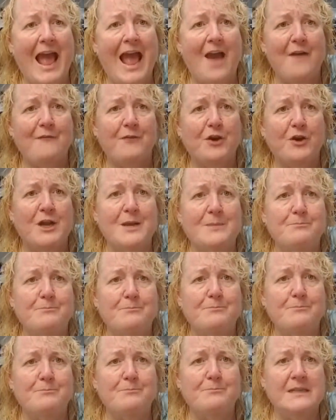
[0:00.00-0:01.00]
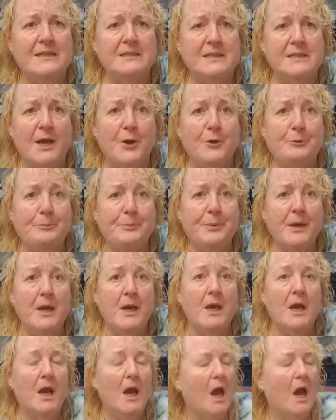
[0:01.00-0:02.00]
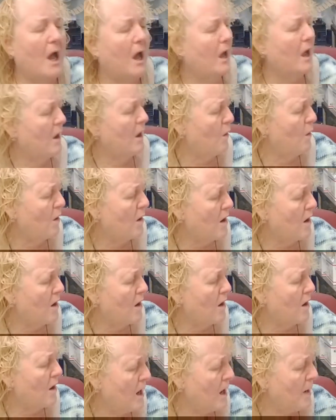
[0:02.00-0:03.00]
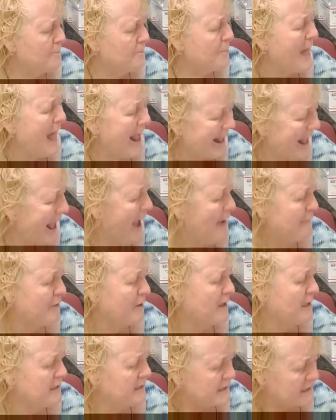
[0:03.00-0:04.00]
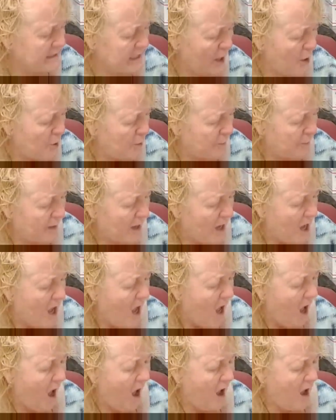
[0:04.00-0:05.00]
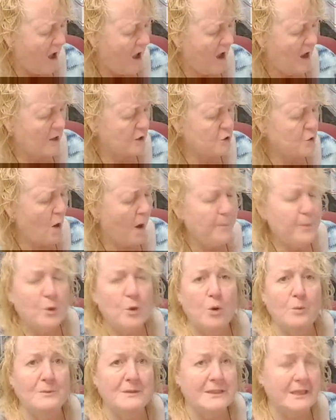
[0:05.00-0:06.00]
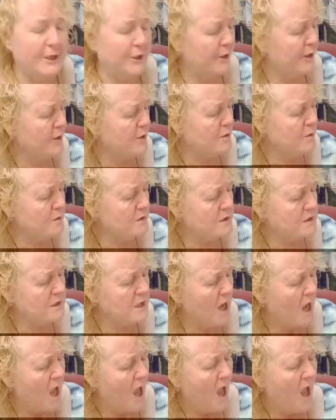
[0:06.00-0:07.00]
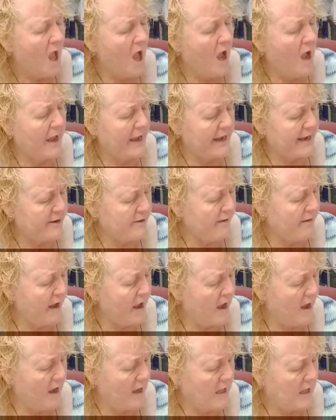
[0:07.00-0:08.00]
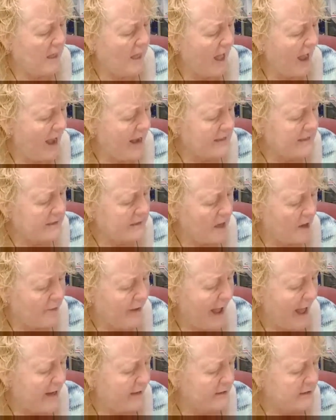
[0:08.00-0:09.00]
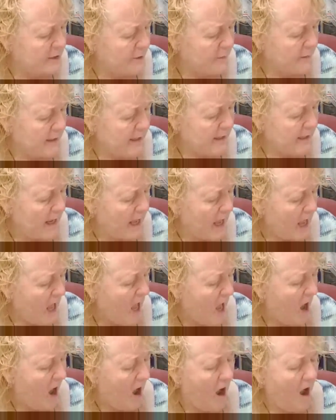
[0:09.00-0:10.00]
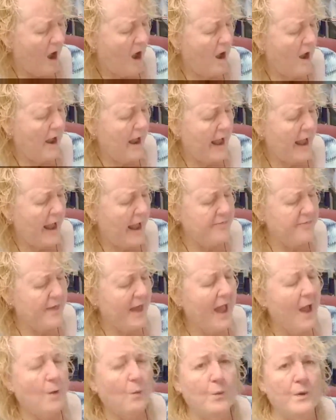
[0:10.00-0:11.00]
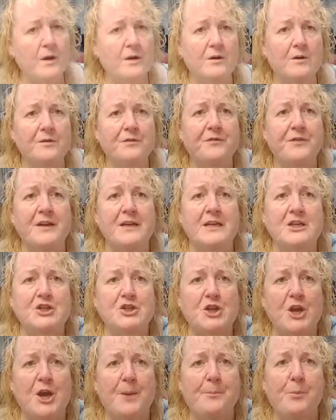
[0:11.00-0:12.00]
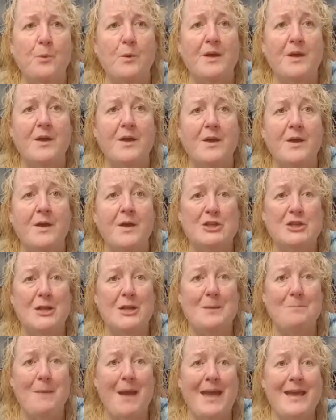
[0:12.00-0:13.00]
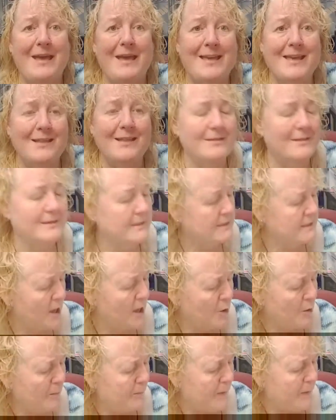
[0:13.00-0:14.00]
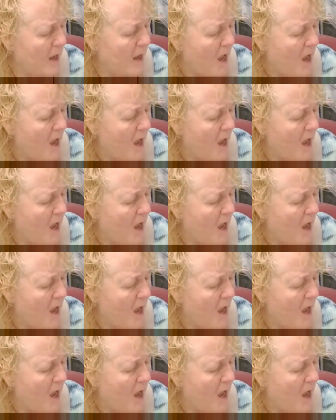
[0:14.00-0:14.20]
African black soap or black African soap, tropical materials class on how to do it, and that will finish up with actually making the soap.